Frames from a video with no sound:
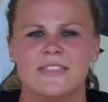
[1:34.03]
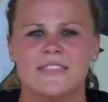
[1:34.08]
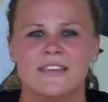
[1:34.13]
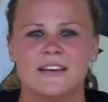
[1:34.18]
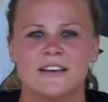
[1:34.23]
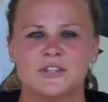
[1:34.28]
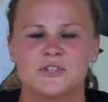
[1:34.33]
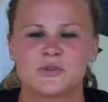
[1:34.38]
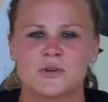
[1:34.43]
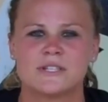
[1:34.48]

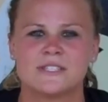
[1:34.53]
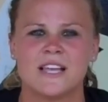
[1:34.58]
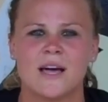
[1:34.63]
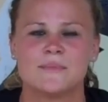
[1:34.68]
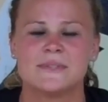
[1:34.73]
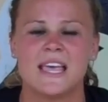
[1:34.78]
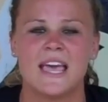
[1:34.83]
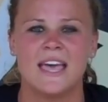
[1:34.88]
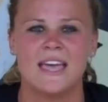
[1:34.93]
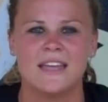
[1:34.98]
the
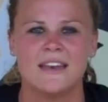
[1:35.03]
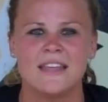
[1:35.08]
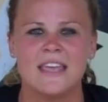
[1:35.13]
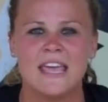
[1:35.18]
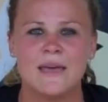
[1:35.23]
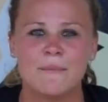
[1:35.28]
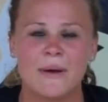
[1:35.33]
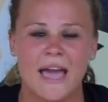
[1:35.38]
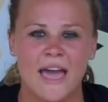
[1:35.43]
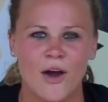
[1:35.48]
shortstop's head
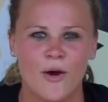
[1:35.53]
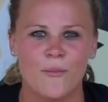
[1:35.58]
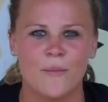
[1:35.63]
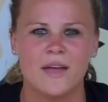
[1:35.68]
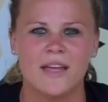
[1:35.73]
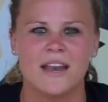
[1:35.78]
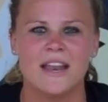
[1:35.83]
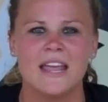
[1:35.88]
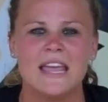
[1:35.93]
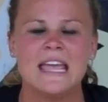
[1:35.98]
hit my
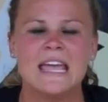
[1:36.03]
helmet,